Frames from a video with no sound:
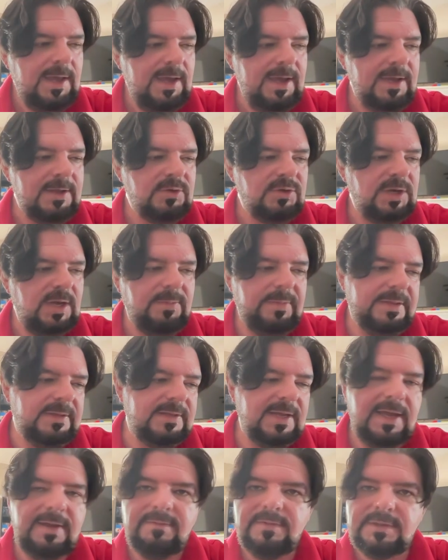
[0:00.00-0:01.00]
And
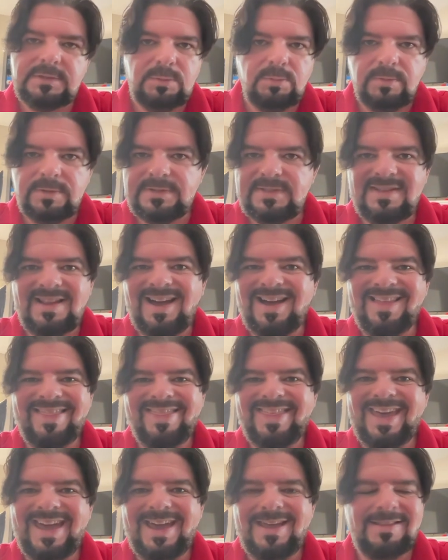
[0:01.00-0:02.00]
Jamin Davis was
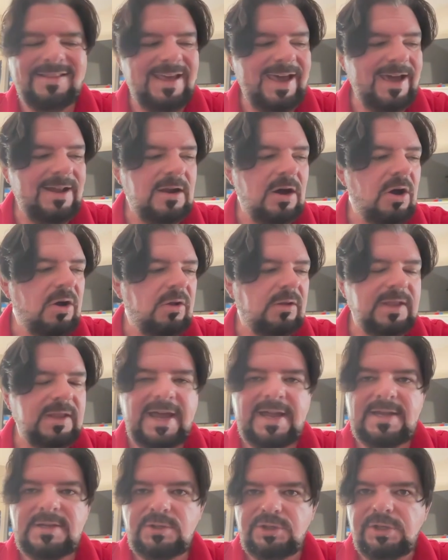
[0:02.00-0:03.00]
not that at all
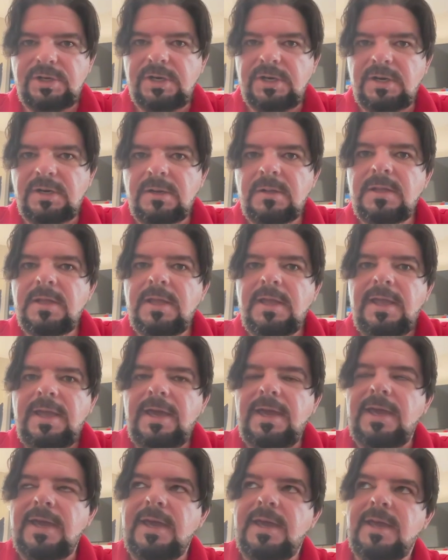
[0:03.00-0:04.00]
last year.
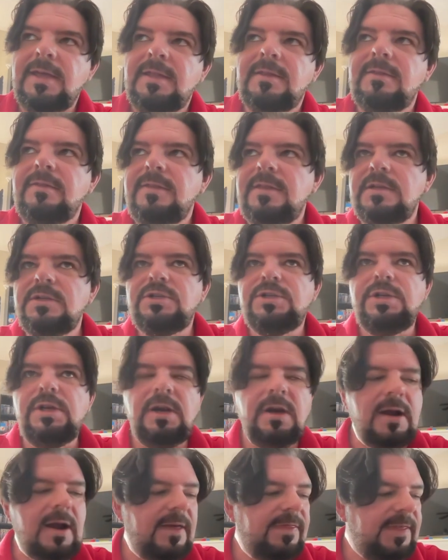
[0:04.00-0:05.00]
And this
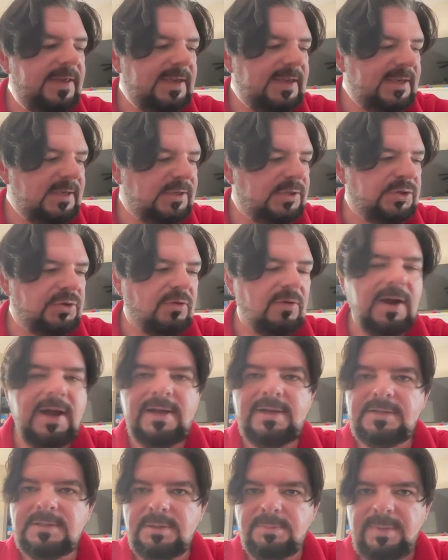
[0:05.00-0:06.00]
year, I think he's
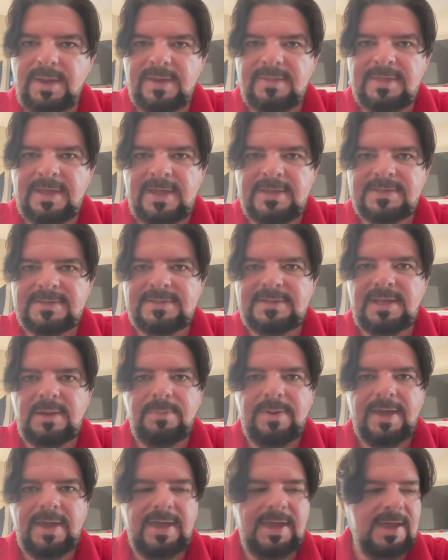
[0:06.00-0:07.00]
trying to make that
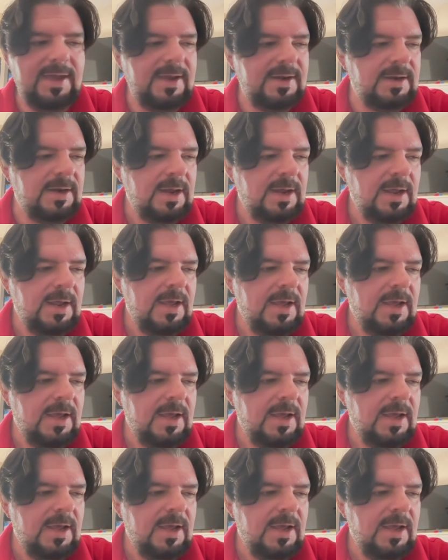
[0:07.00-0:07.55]
step ahead.